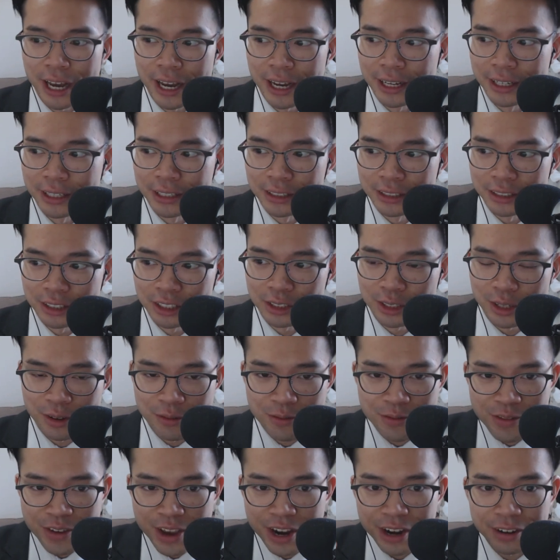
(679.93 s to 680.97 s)
and just
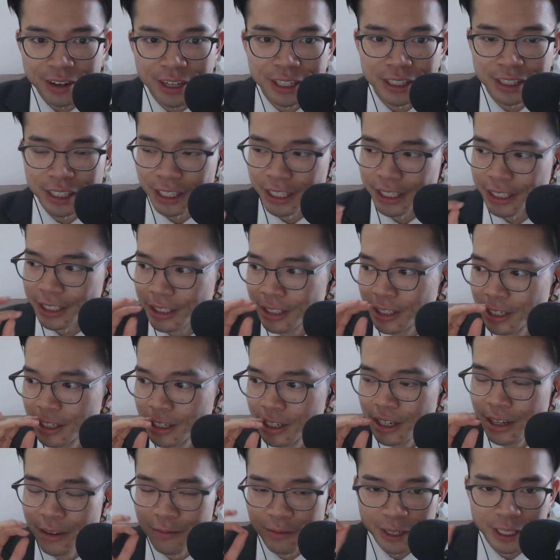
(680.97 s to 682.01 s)
a very
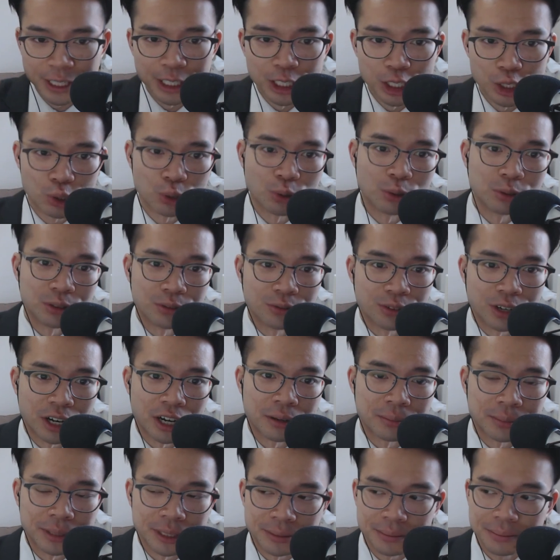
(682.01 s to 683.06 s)
controlled
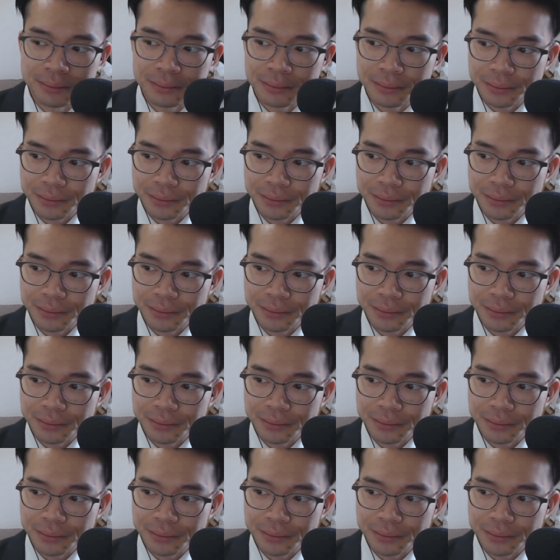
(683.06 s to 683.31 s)
environment.